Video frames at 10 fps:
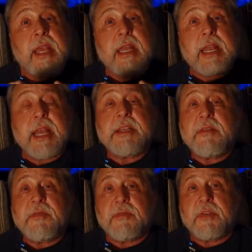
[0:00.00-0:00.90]
In
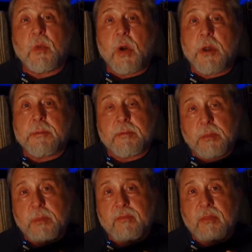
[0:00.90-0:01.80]
1951,
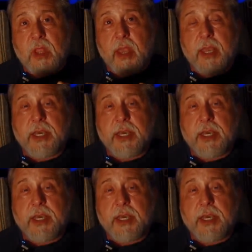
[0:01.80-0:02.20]
a